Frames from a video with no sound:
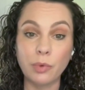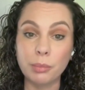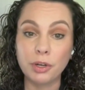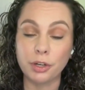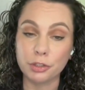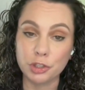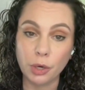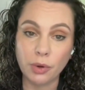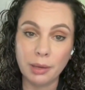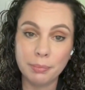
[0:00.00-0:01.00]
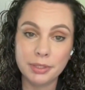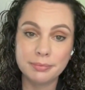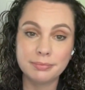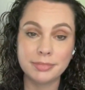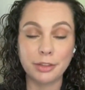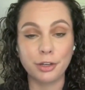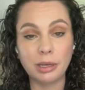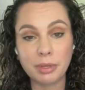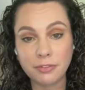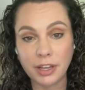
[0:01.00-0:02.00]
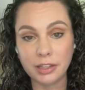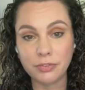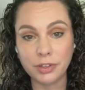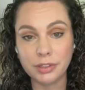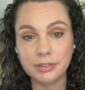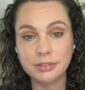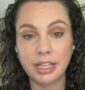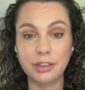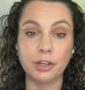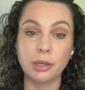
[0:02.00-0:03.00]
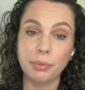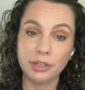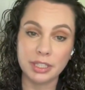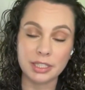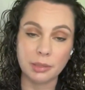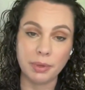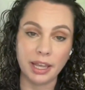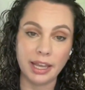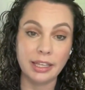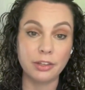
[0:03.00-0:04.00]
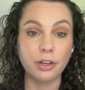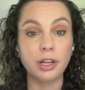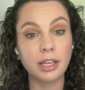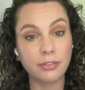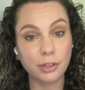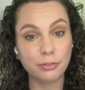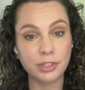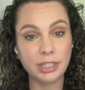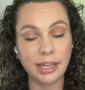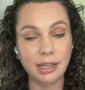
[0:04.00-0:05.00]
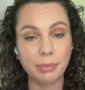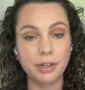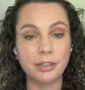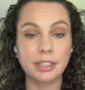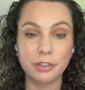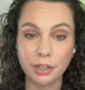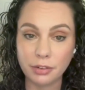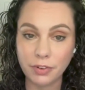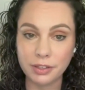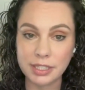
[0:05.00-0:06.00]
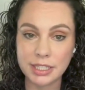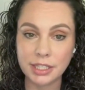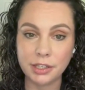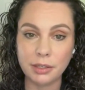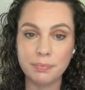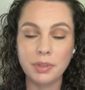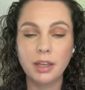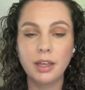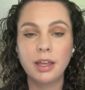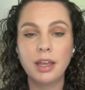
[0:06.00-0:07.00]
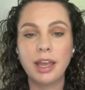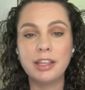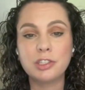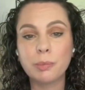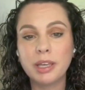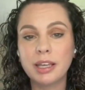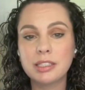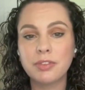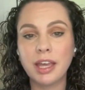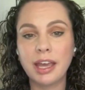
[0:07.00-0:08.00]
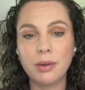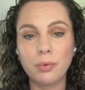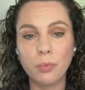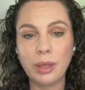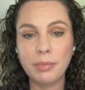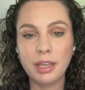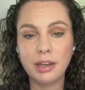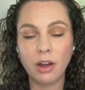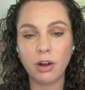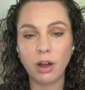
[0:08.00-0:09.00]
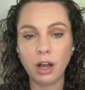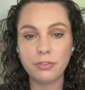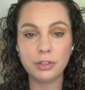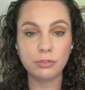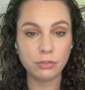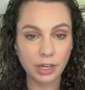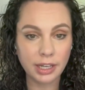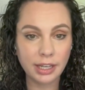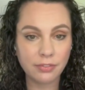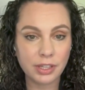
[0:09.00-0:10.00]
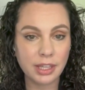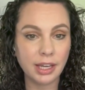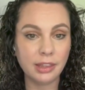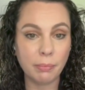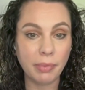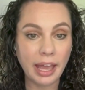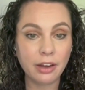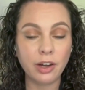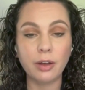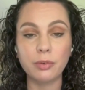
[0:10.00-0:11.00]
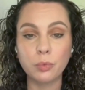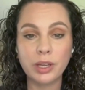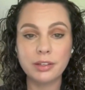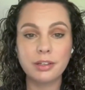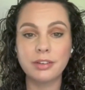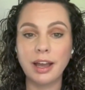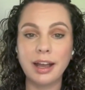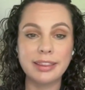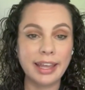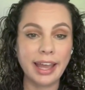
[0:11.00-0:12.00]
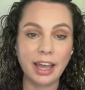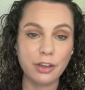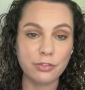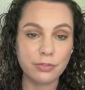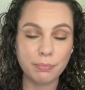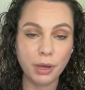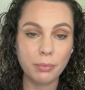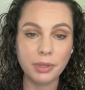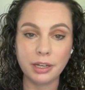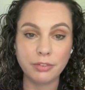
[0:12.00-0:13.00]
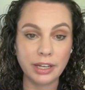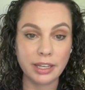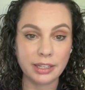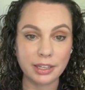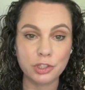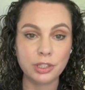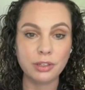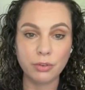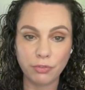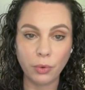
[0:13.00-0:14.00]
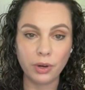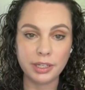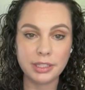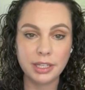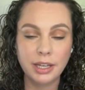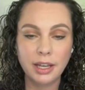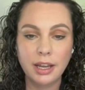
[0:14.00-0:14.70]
that women are going to show up, that they're going to be faithful, that they're going to participate, that they're going to give their free labor, that they're going to volunteer. And so because of that, women are often running everything in the background, whether or not they have public recognition for it.